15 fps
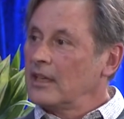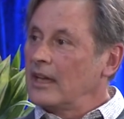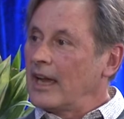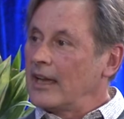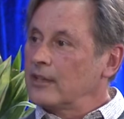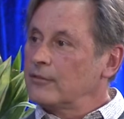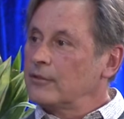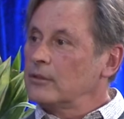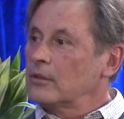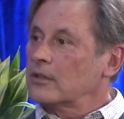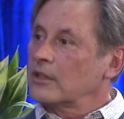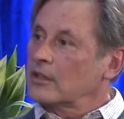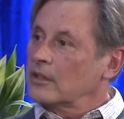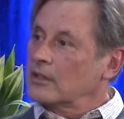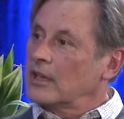And if you
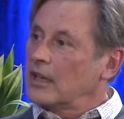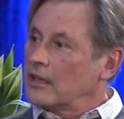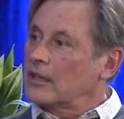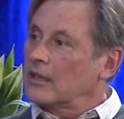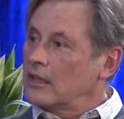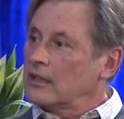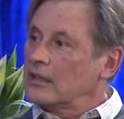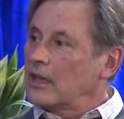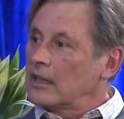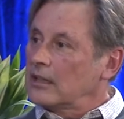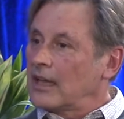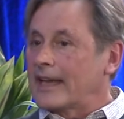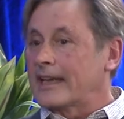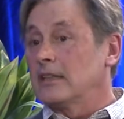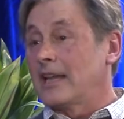look at a, a, a
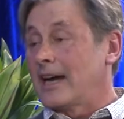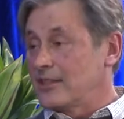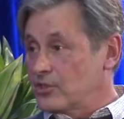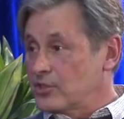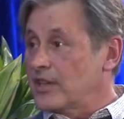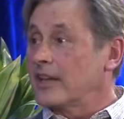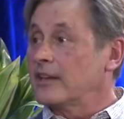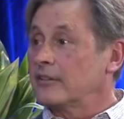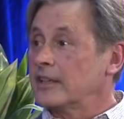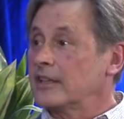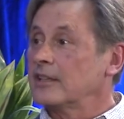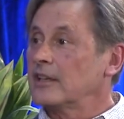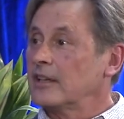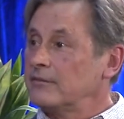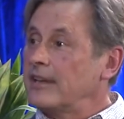like a large
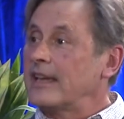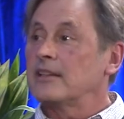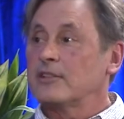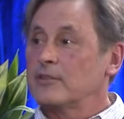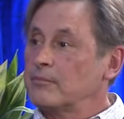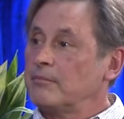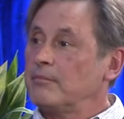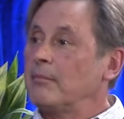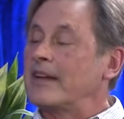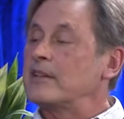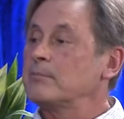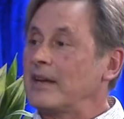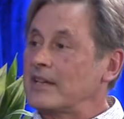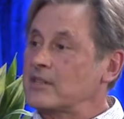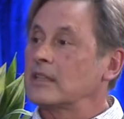dairy, a vet
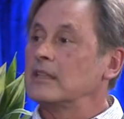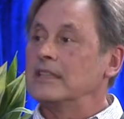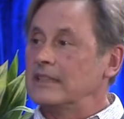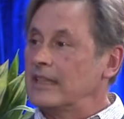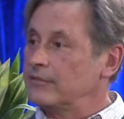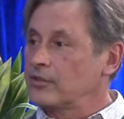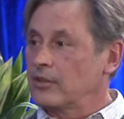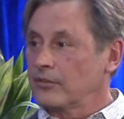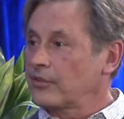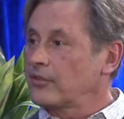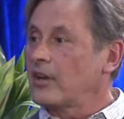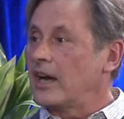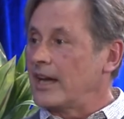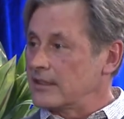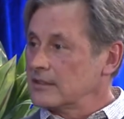mm. basically lives on
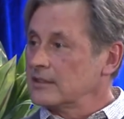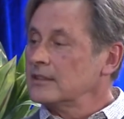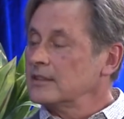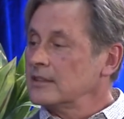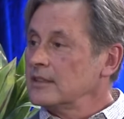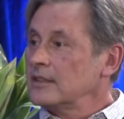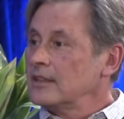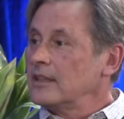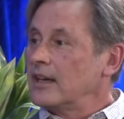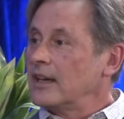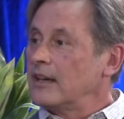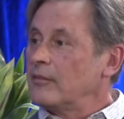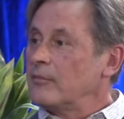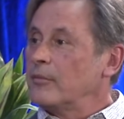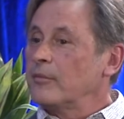site.
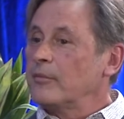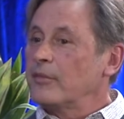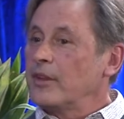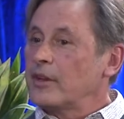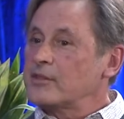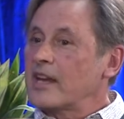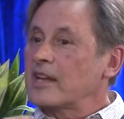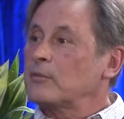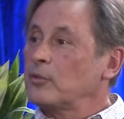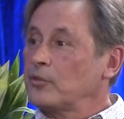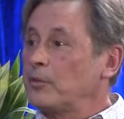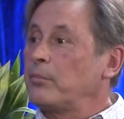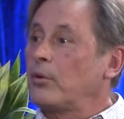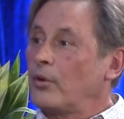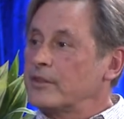Um, those
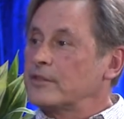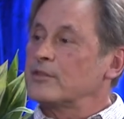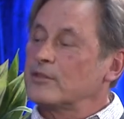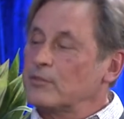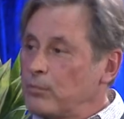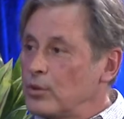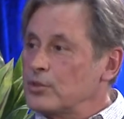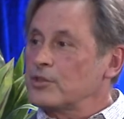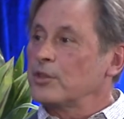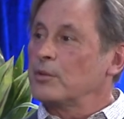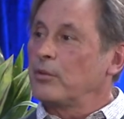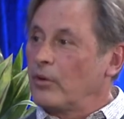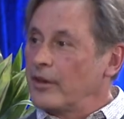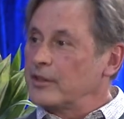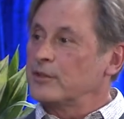animals are point, pushed to the
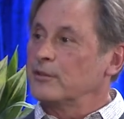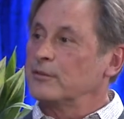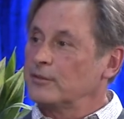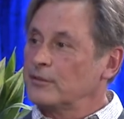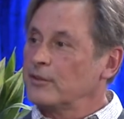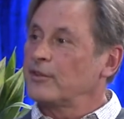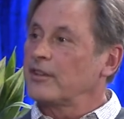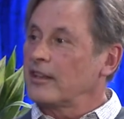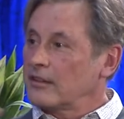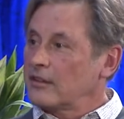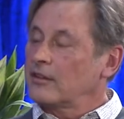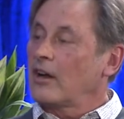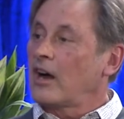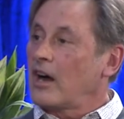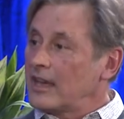point of
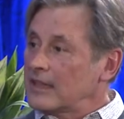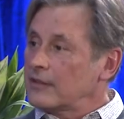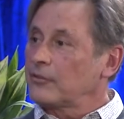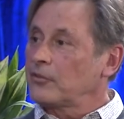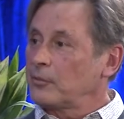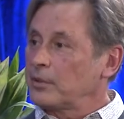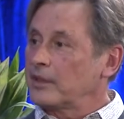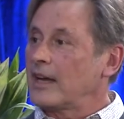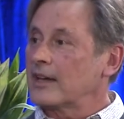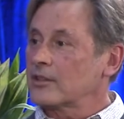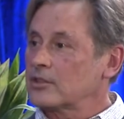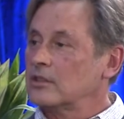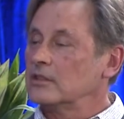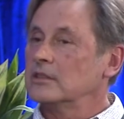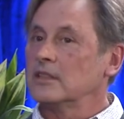high levels of
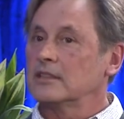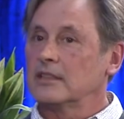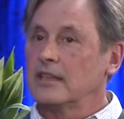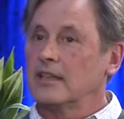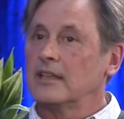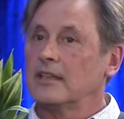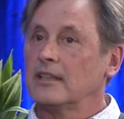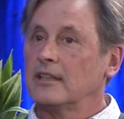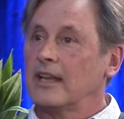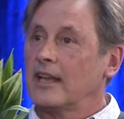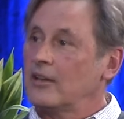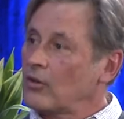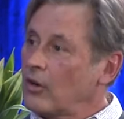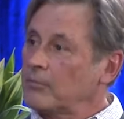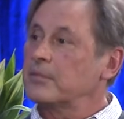production that they're,
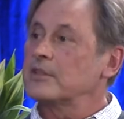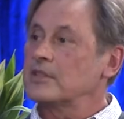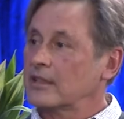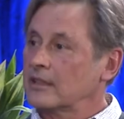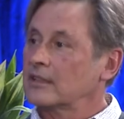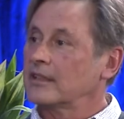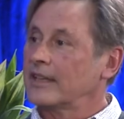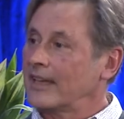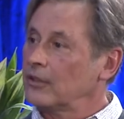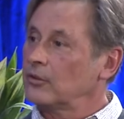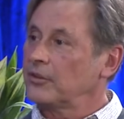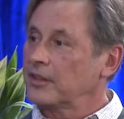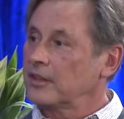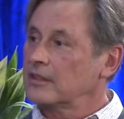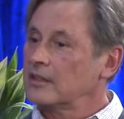they're not particularly
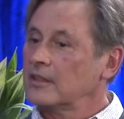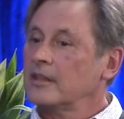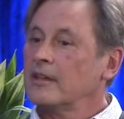healthy.